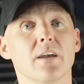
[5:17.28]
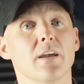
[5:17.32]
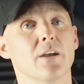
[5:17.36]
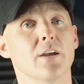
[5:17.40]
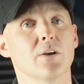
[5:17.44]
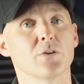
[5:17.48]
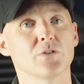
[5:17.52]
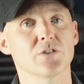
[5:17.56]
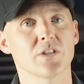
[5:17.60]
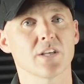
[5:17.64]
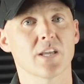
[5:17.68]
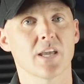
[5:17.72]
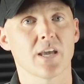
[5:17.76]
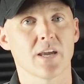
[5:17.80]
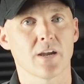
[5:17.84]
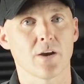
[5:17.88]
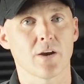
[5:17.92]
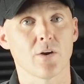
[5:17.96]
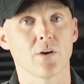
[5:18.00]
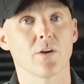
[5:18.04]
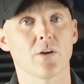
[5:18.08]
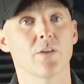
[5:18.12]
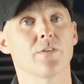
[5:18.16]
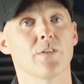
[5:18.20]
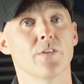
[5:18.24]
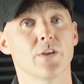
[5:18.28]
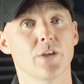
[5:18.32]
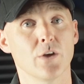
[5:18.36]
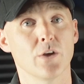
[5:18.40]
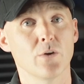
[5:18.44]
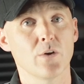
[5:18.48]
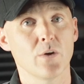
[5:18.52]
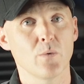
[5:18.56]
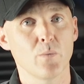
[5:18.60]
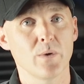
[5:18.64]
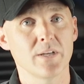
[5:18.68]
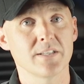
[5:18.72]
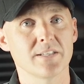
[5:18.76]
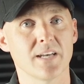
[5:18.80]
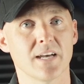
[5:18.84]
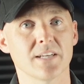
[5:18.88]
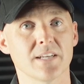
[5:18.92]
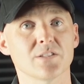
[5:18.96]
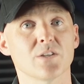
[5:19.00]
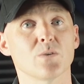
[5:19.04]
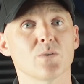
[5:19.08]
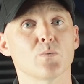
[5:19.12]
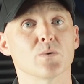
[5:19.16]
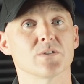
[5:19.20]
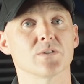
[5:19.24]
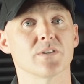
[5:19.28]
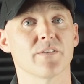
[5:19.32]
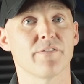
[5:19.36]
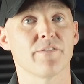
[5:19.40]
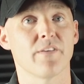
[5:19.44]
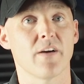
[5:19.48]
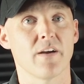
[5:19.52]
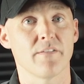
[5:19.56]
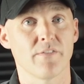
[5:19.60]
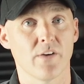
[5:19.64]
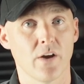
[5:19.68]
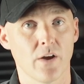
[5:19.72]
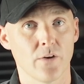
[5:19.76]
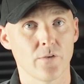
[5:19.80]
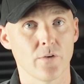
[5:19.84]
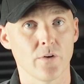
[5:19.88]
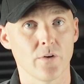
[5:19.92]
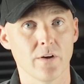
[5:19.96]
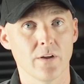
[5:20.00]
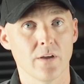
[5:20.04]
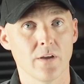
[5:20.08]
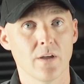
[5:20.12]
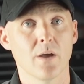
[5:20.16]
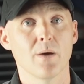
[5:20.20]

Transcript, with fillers: Here's the kicker, the unit we tested was a 500,